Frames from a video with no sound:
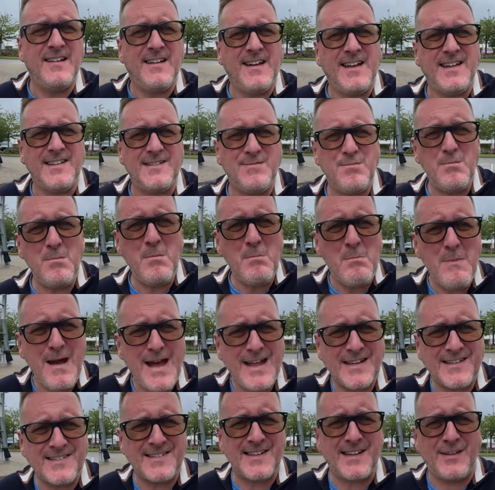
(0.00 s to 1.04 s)
It's
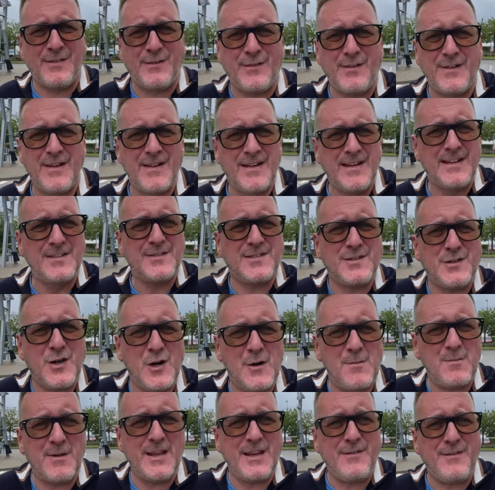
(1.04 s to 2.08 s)
massive. Just
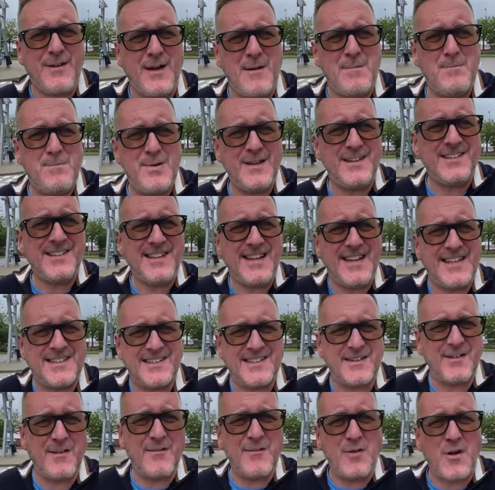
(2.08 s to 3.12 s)
can't believe how busy it
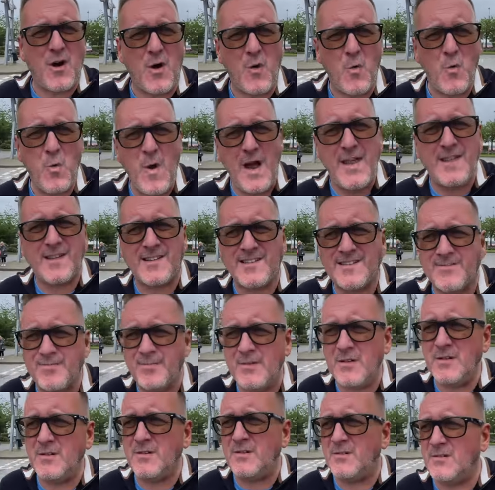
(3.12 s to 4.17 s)
They've even got a
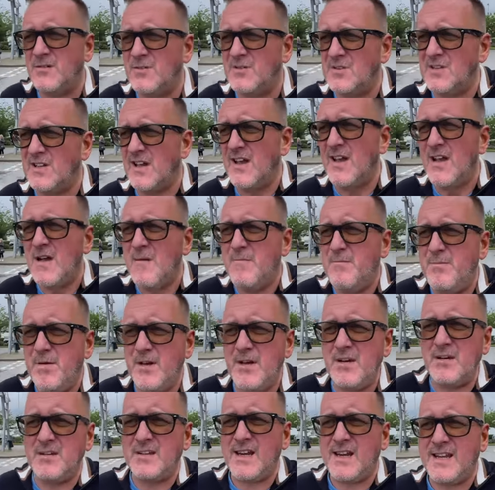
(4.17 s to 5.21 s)
Wetherspoons,
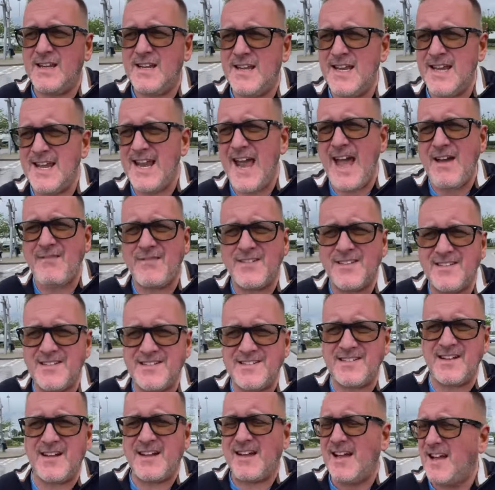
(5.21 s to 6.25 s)
Burger King, Evans
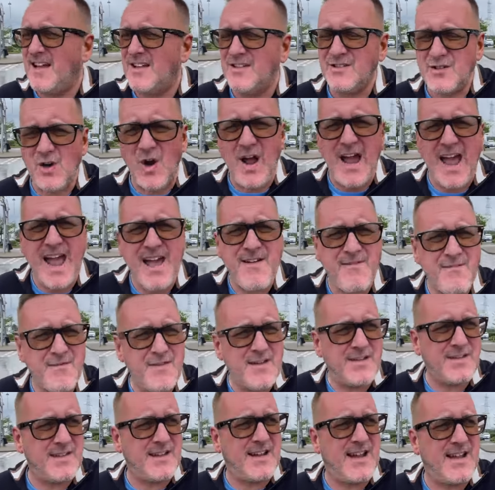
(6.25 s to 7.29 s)
site. They've got
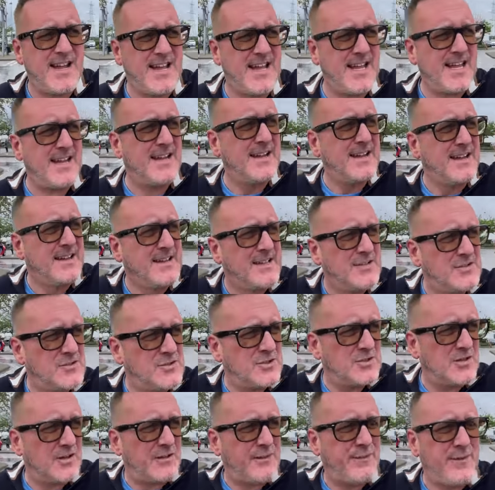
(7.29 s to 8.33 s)
everything in here.
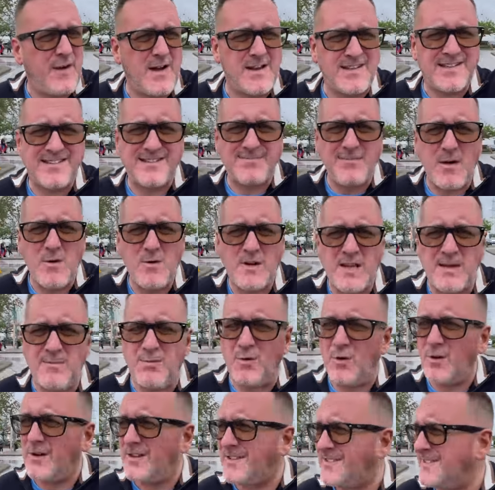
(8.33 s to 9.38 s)
Just got to find Smoky
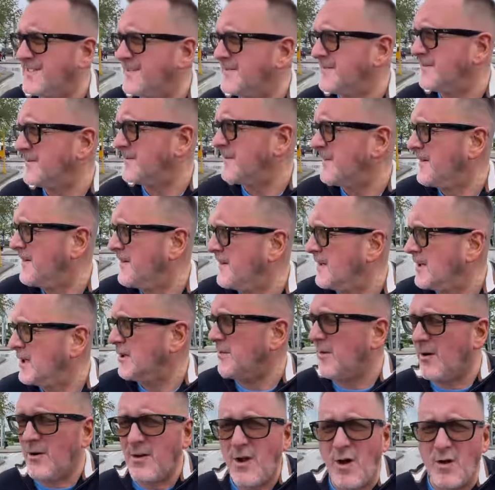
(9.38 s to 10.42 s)
Boys.
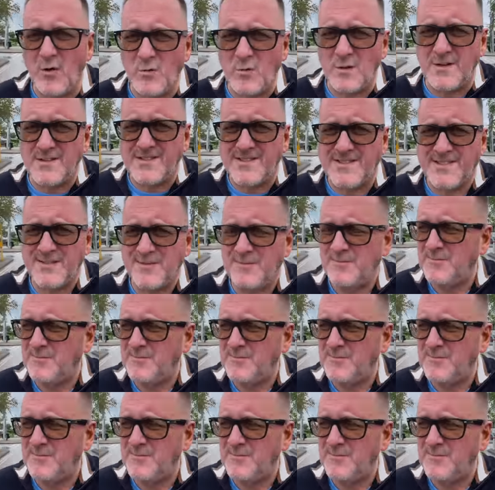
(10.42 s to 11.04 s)
Come on, onwards.